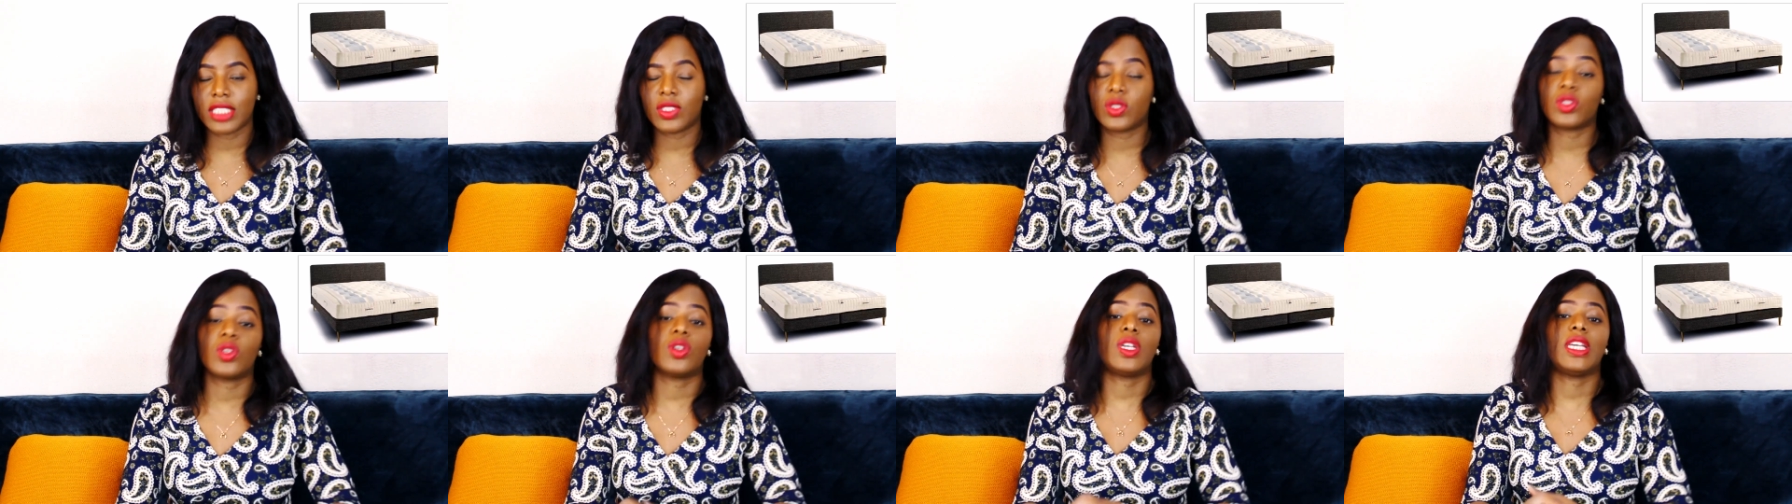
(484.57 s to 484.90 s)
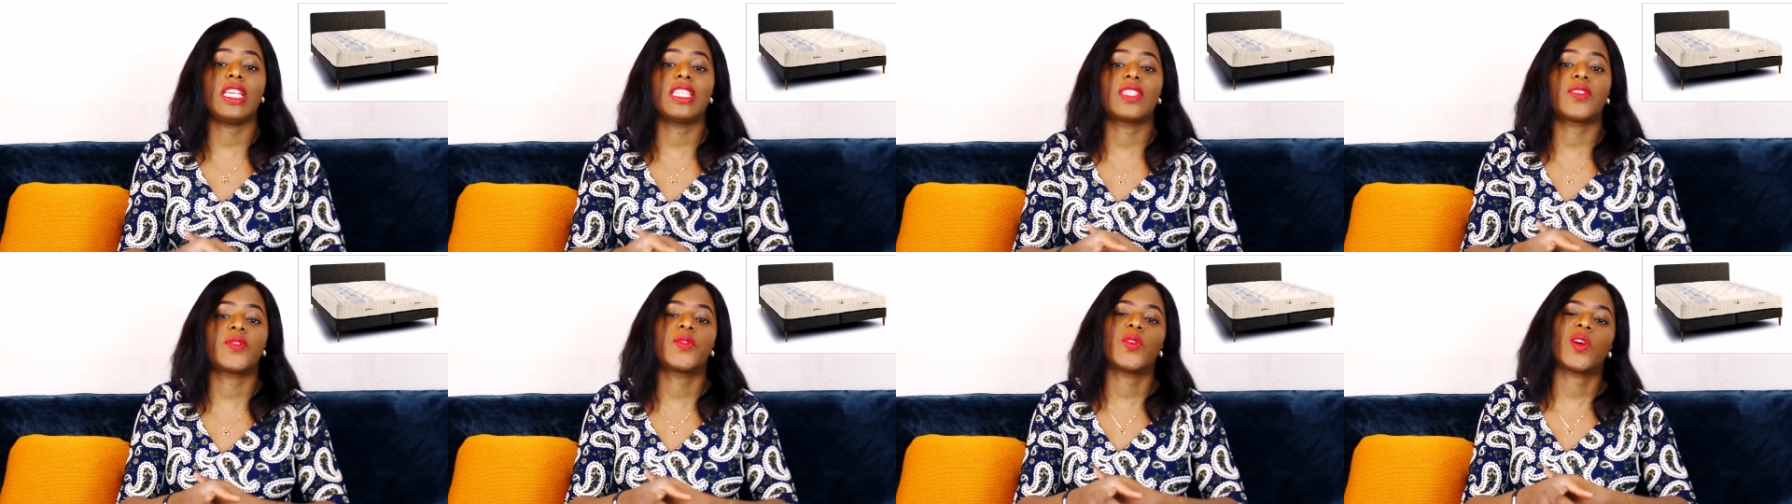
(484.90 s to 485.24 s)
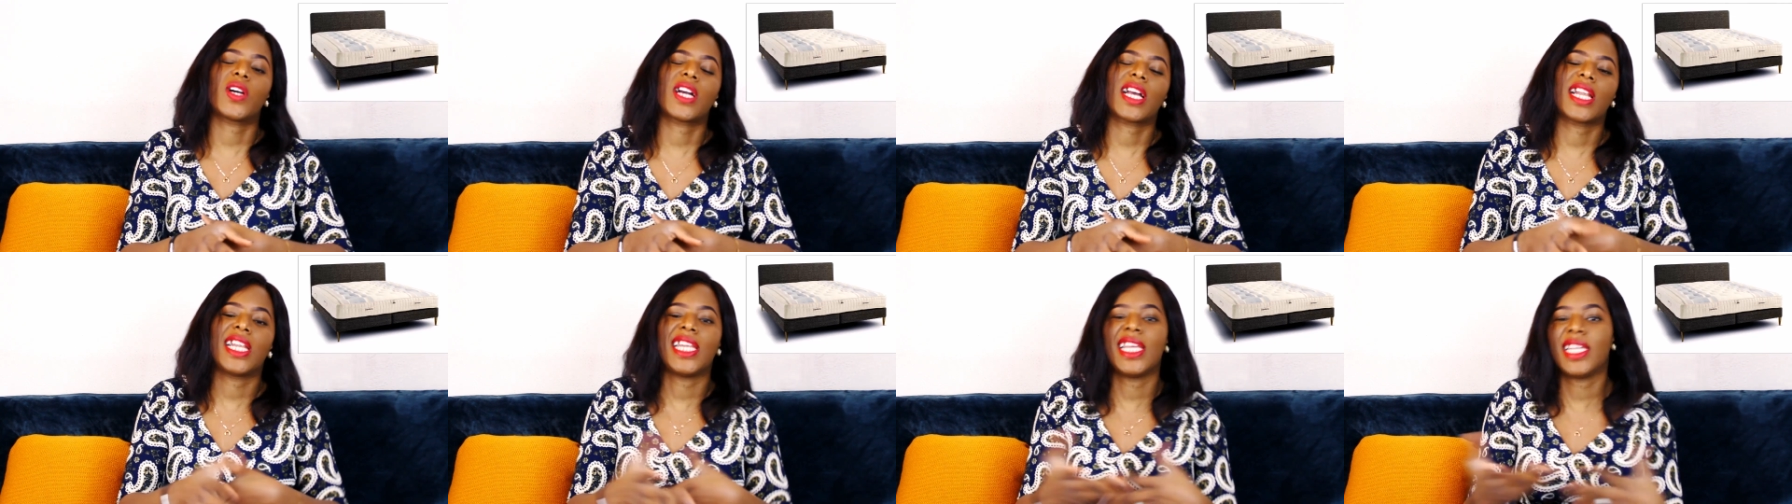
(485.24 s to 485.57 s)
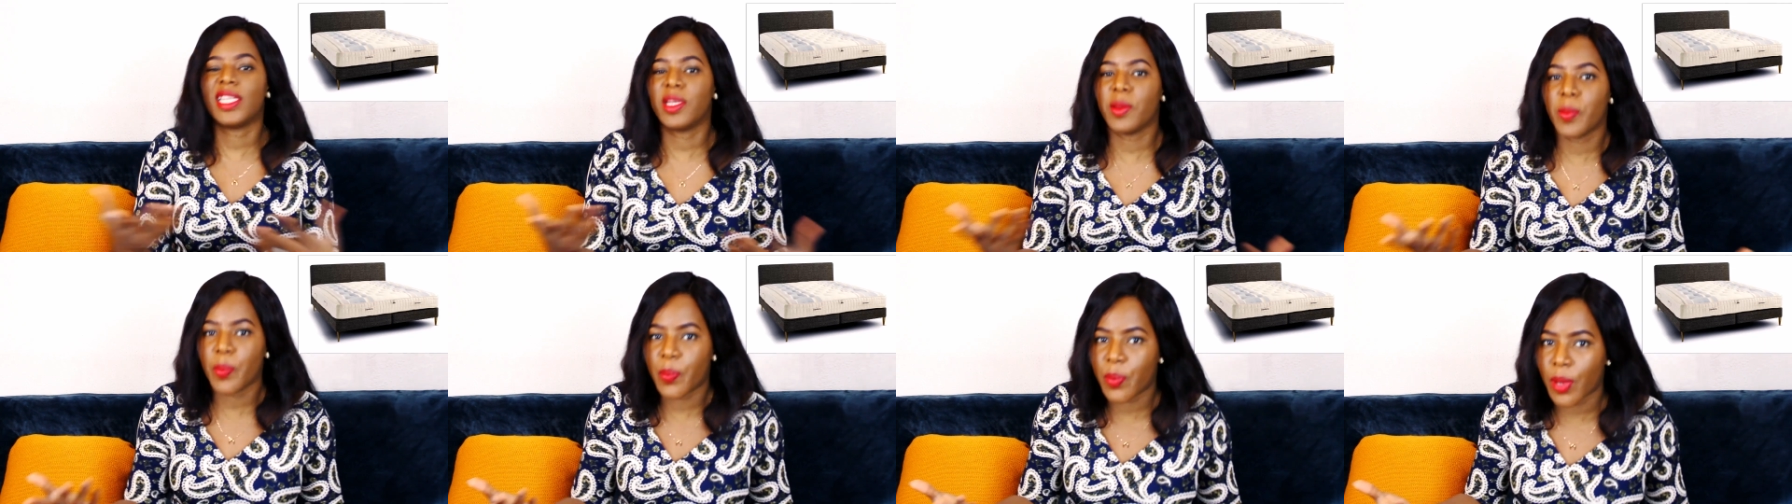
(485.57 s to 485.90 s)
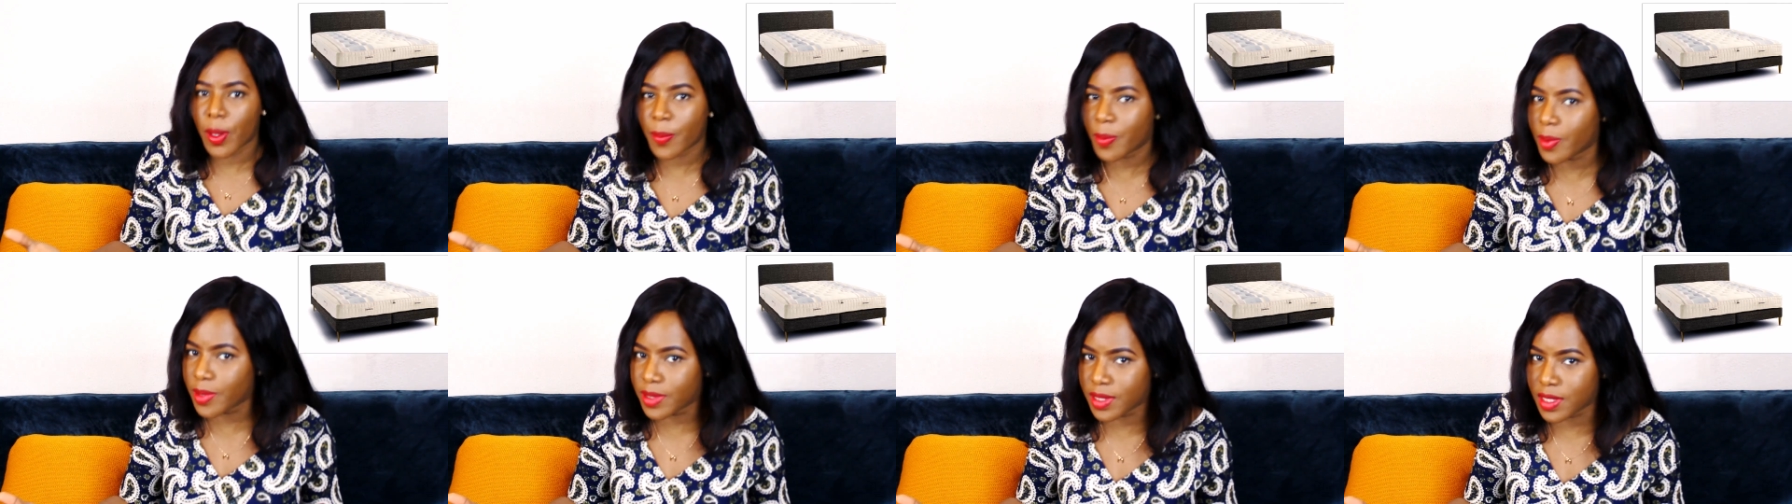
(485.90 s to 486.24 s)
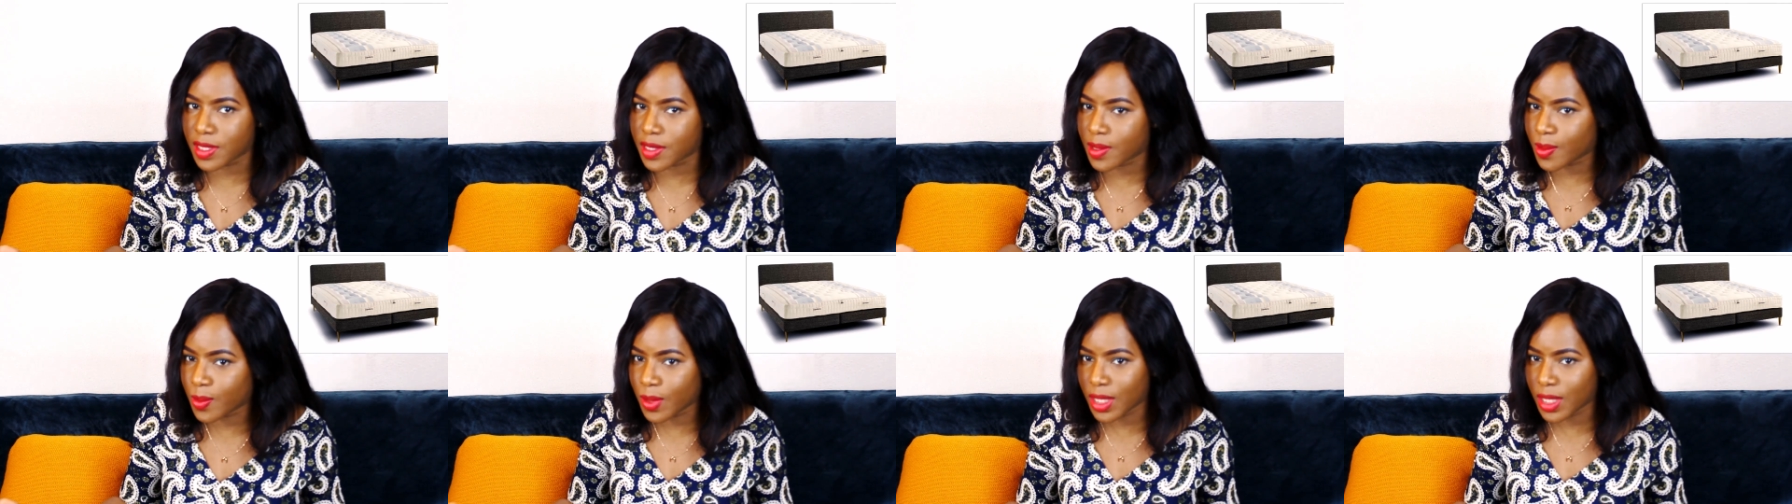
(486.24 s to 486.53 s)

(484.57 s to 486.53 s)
So it's for cleaning purposes,